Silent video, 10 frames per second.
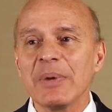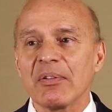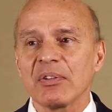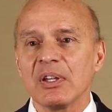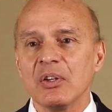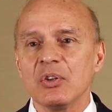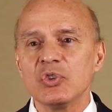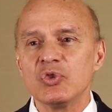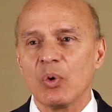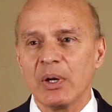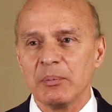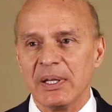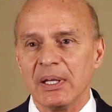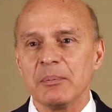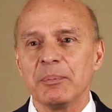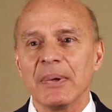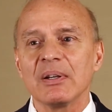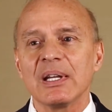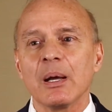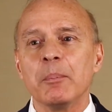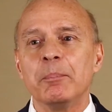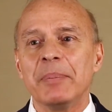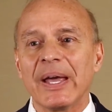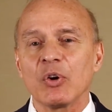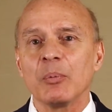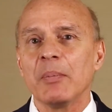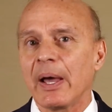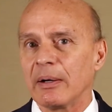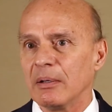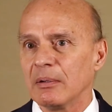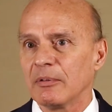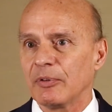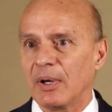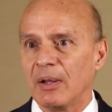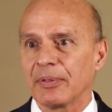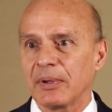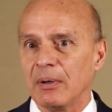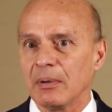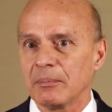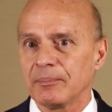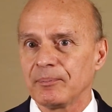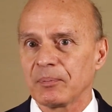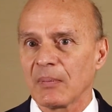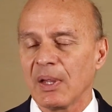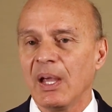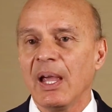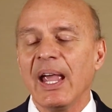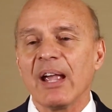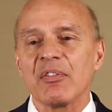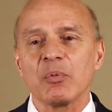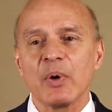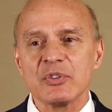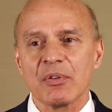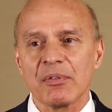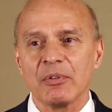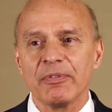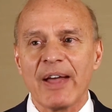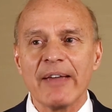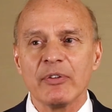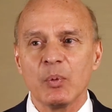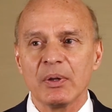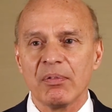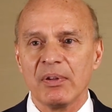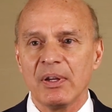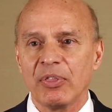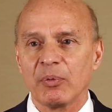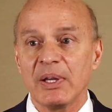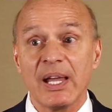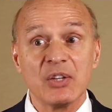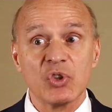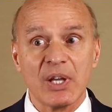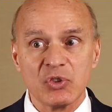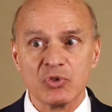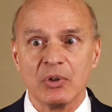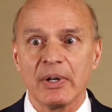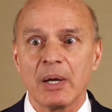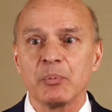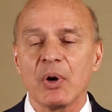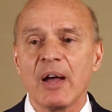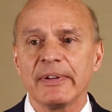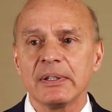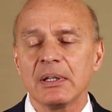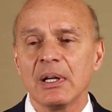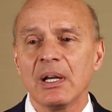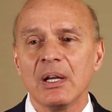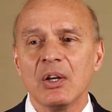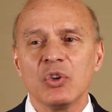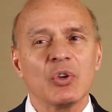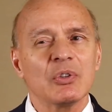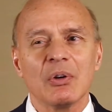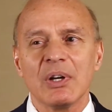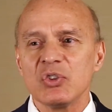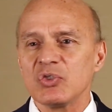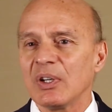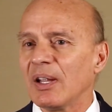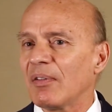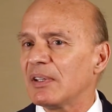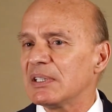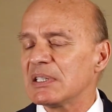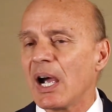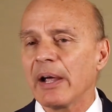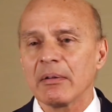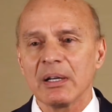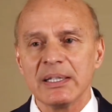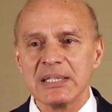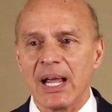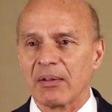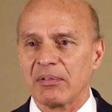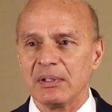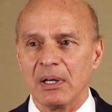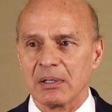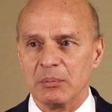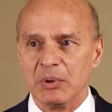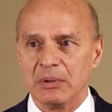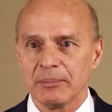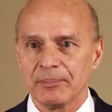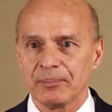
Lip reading: am asking you to join me in building a better model for healthcare. As a registered 501c3 educational nonprofit, your donation is entirely tax deductible.